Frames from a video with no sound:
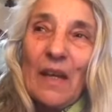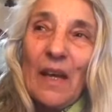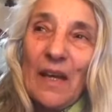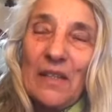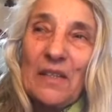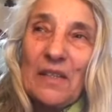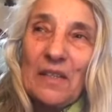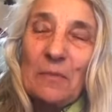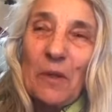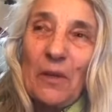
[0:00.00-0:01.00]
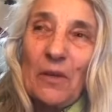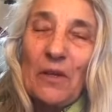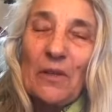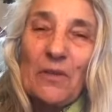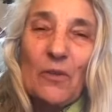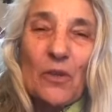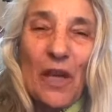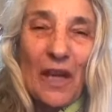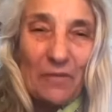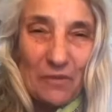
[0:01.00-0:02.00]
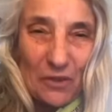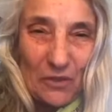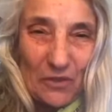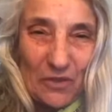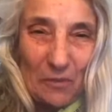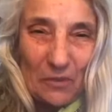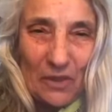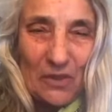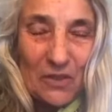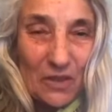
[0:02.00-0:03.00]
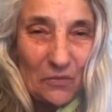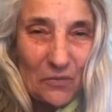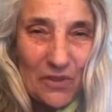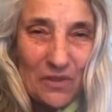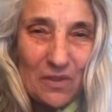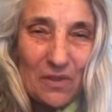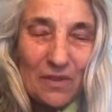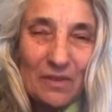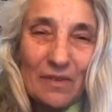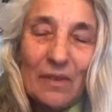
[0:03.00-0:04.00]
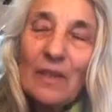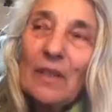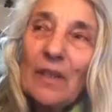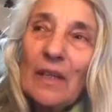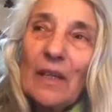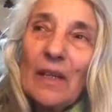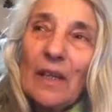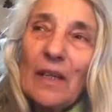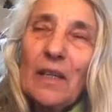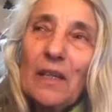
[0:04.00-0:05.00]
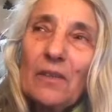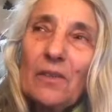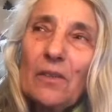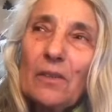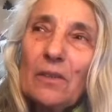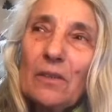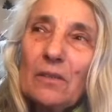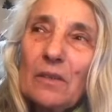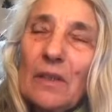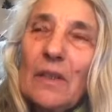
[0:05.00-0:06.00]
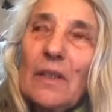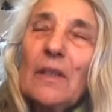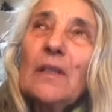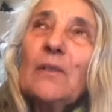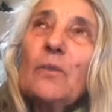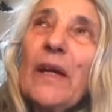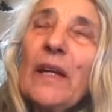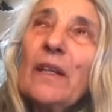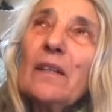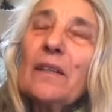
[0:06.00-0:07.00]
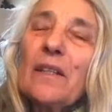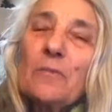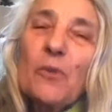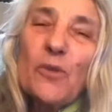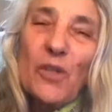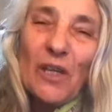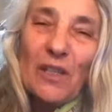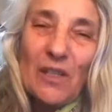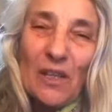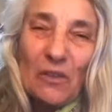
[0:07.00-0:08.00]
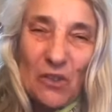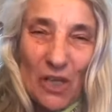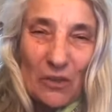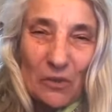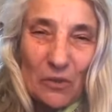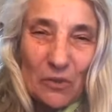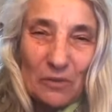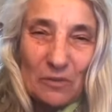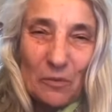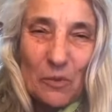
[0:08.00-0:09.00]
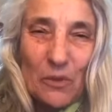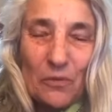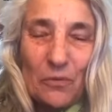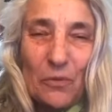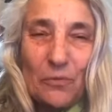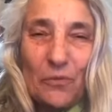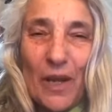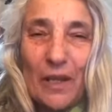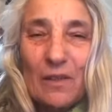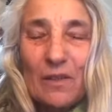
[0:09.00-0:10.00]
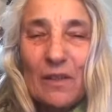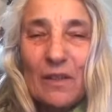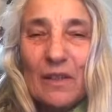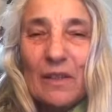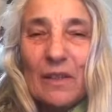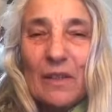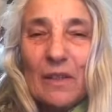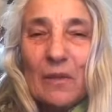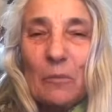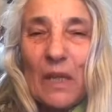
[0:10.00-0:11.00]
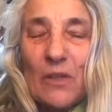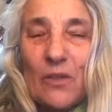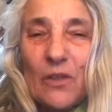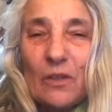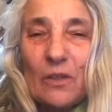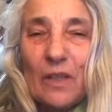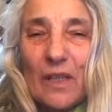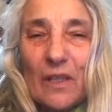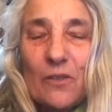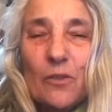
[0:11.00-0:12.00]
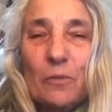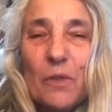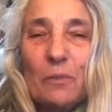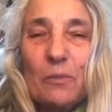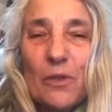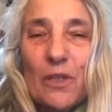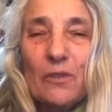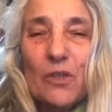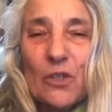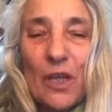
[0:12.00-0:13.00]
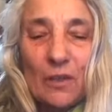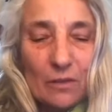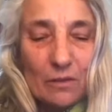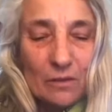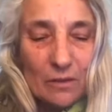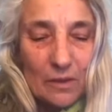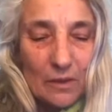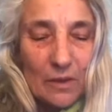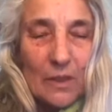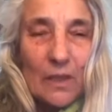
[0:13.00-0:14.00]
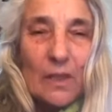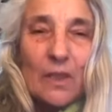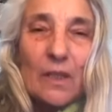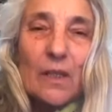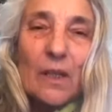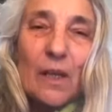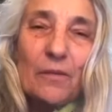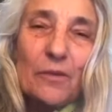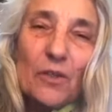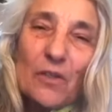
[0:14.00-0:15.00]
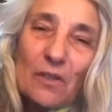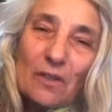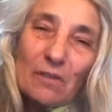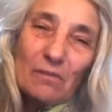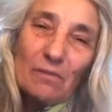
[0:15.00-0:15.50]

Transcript: I did experience, could I have done something different? And then I thought, well, that's projecting a shadow. Beautiful friend mentioned that could be putting a shadow of not,